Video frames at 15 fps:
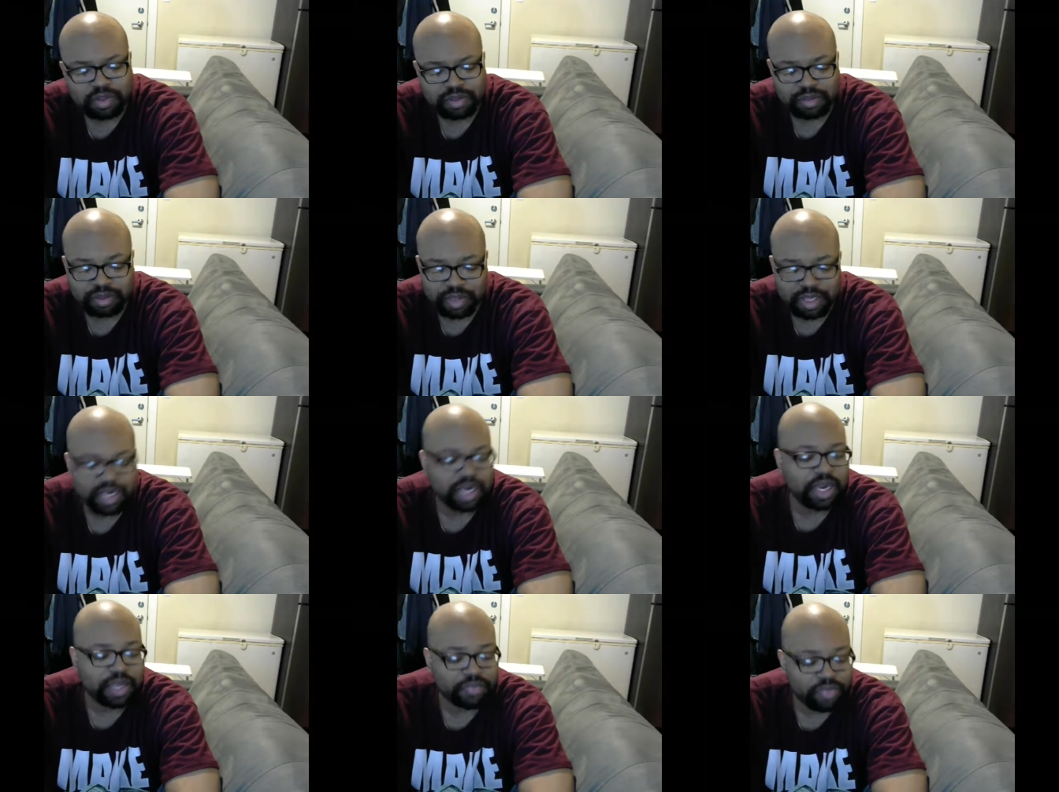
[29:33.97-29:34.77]
the,
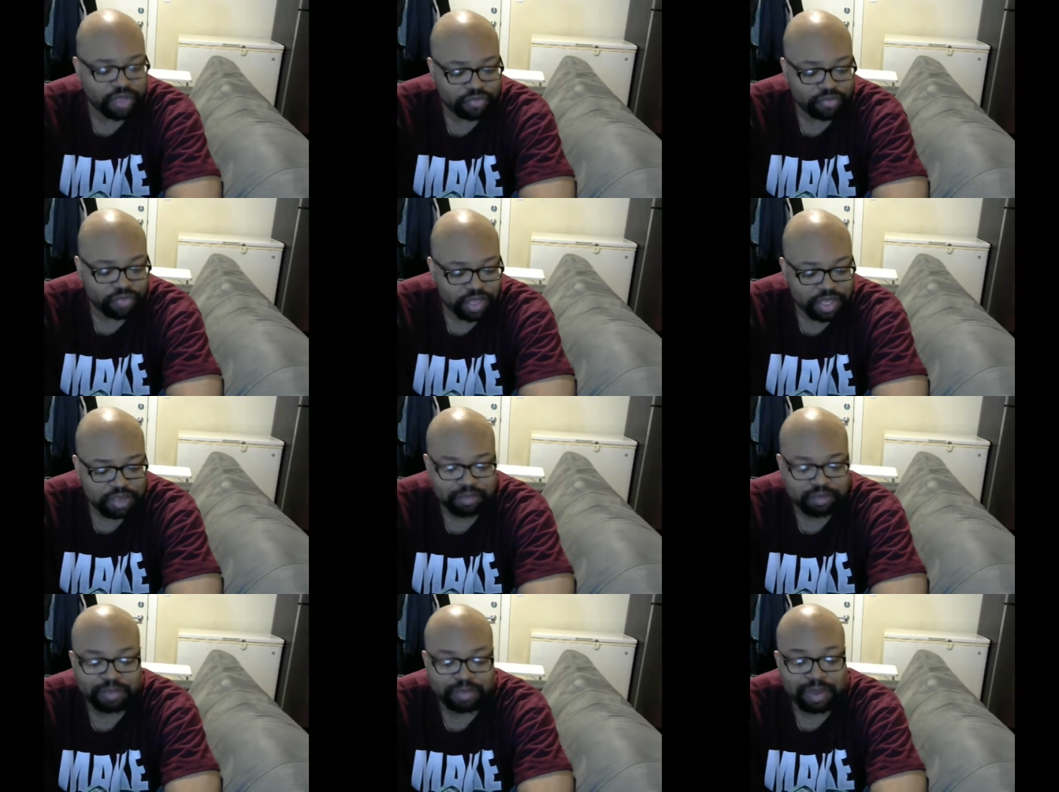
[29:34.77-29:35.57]
I th I think
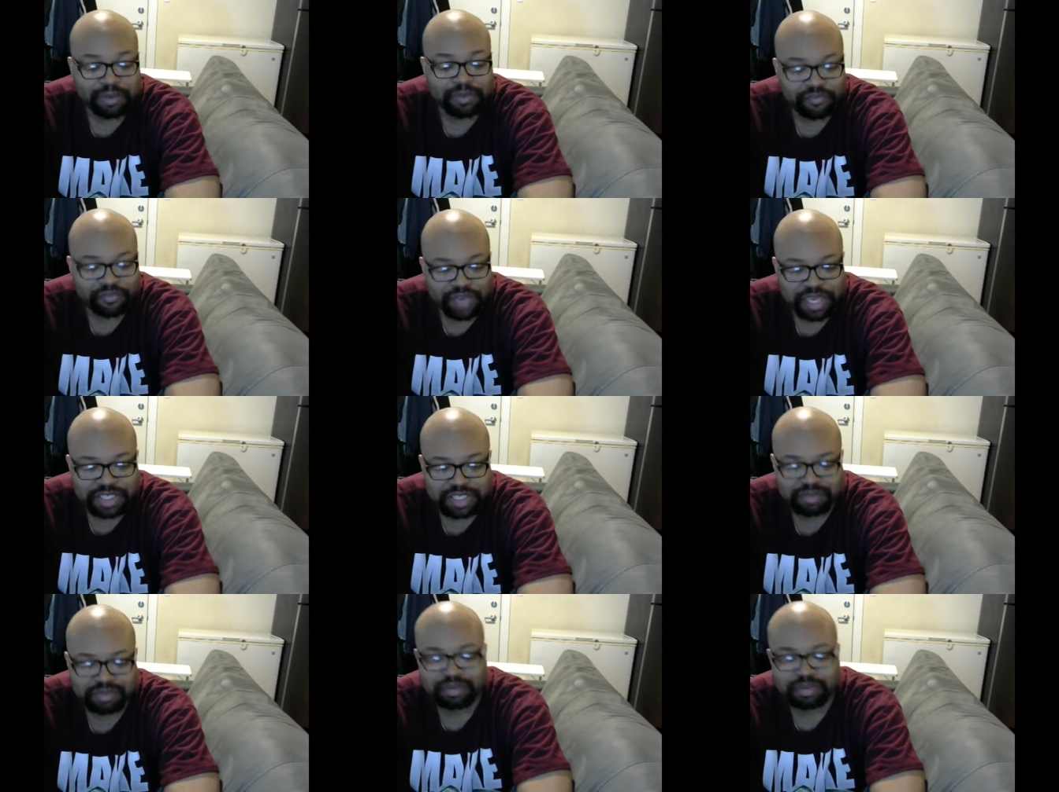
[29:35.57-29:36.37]

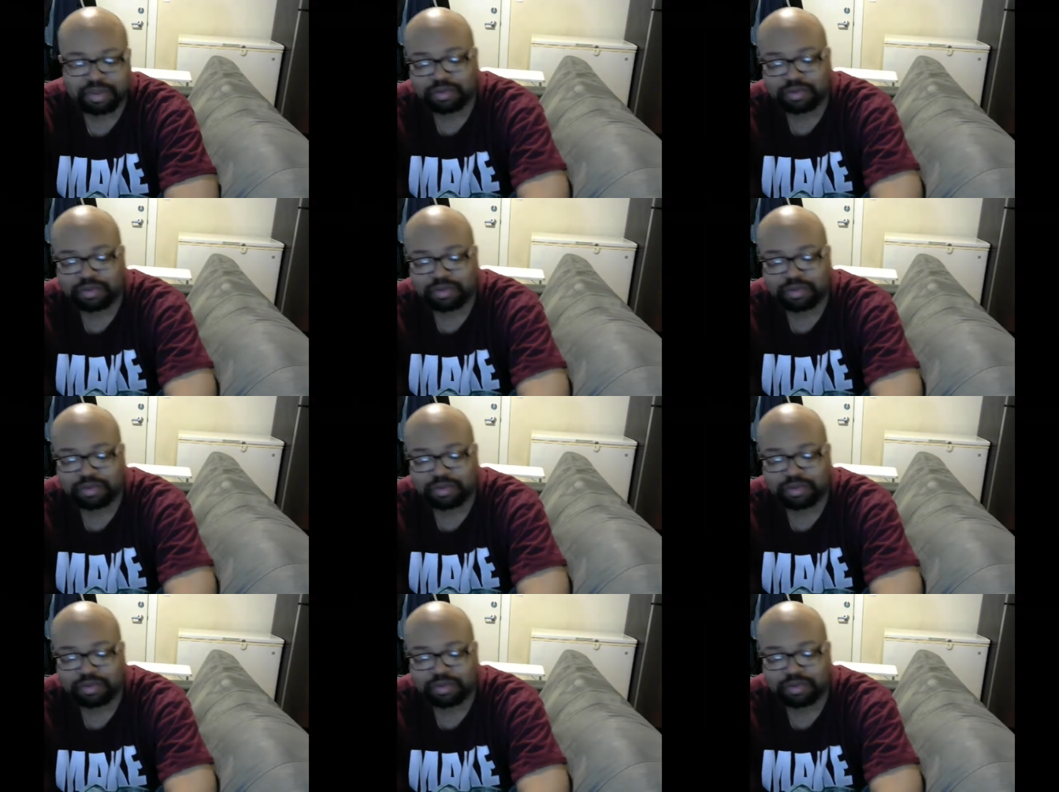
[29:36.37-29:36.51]
babyfaces,